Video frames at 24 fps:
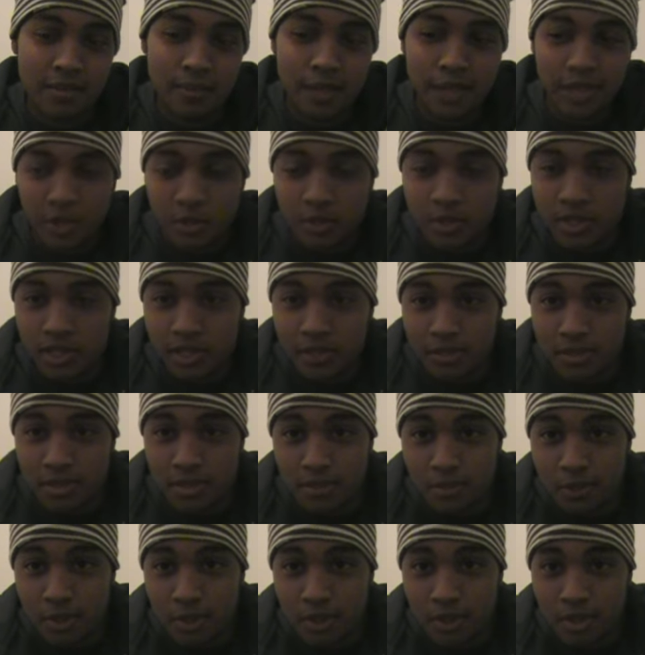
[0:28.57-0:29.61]
make you seem
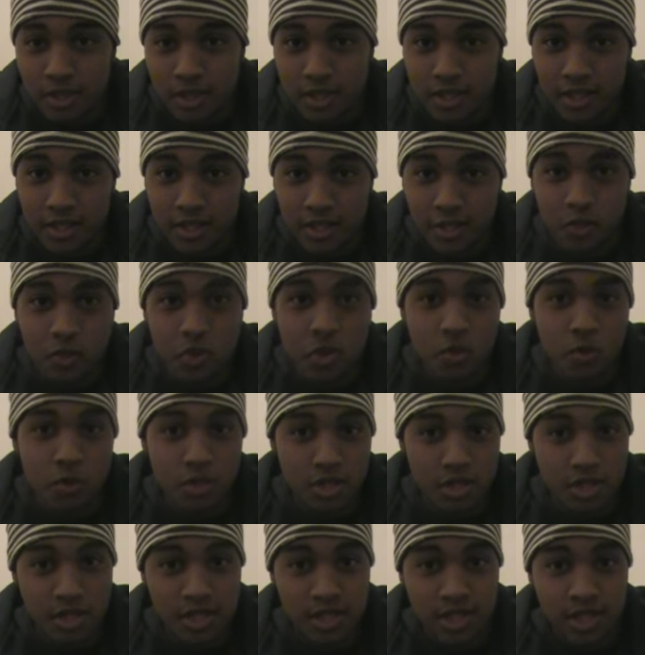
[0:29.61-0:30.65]
smart and you know what
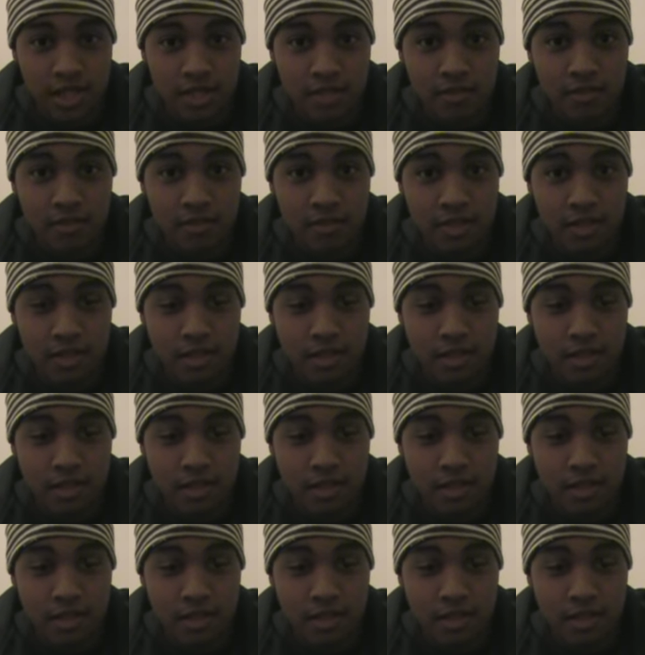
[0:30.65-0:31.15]
you're saying.